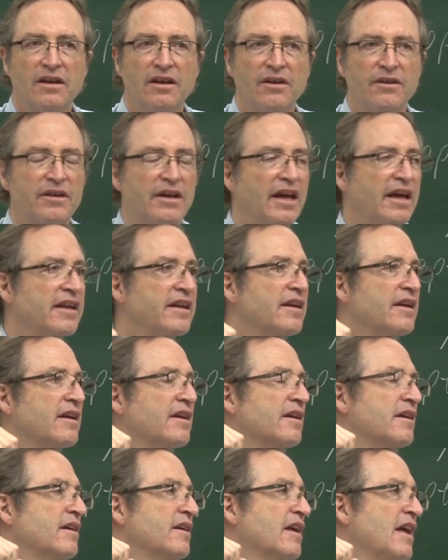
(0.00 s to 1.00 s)
Okay?
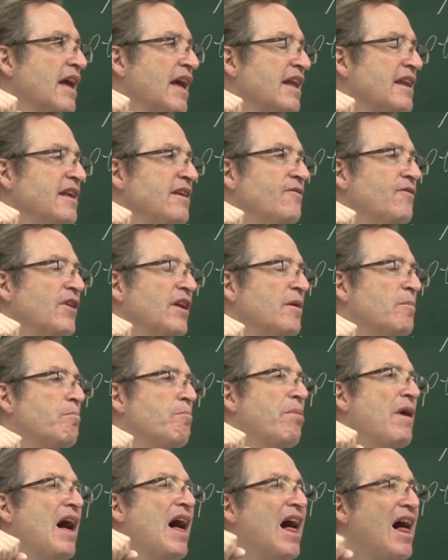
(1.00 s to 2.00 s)
And even a
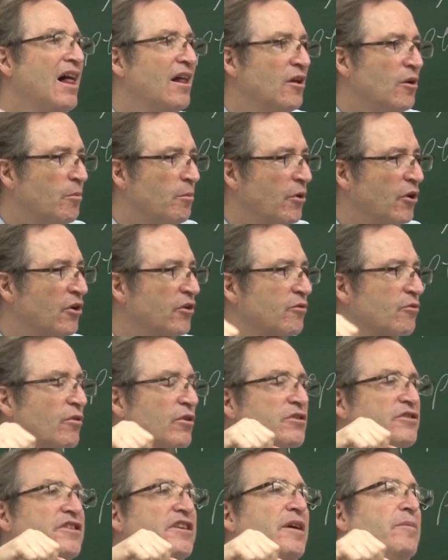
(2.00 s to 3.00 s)
polymer
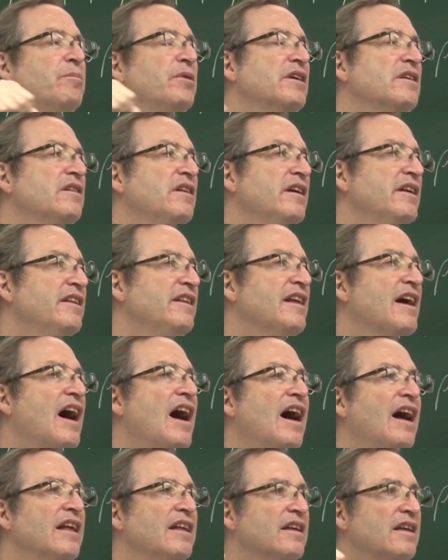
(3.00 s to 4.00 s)
will typically
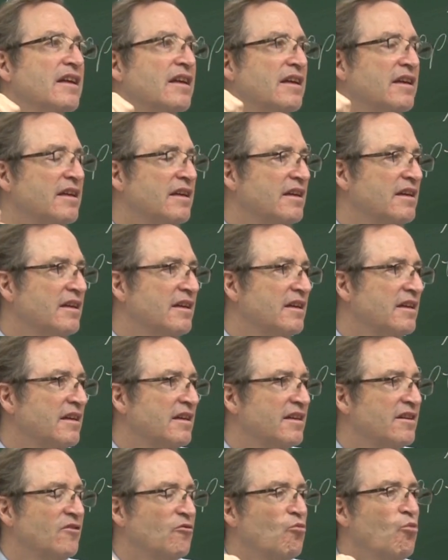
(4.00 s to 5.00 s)
not
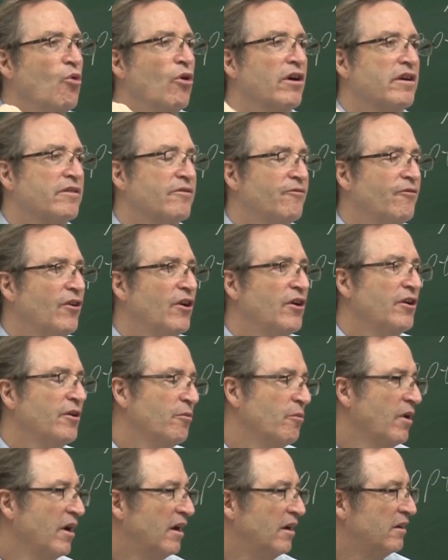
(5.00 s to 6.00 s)
work very
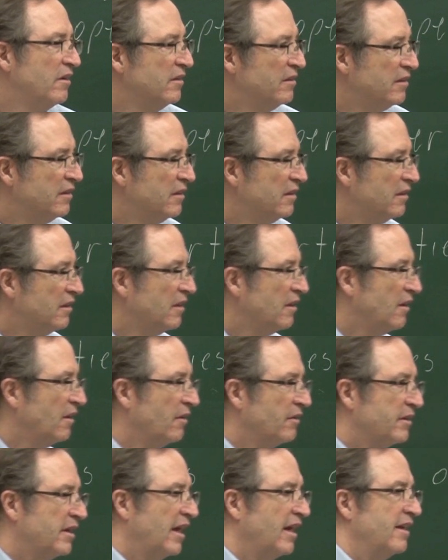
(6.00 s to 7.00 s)
well.
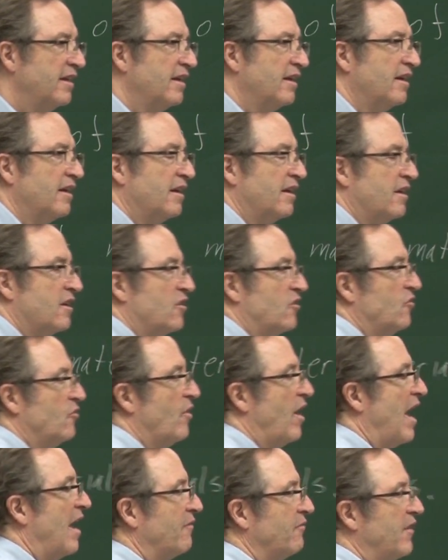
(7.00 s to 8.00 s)
Okay? You
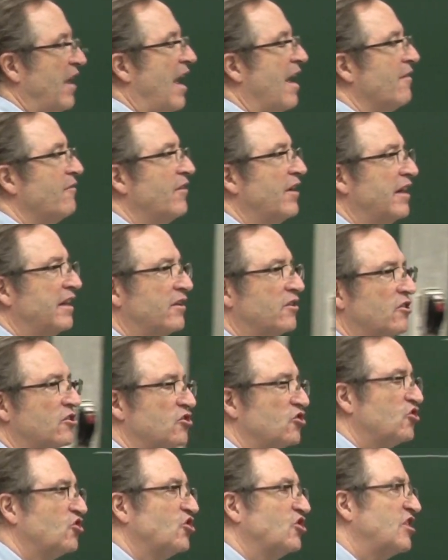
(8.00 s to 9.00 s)
have to have a
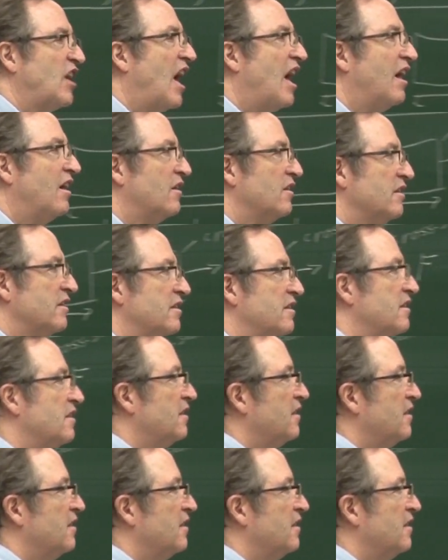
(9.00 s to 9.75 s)
solid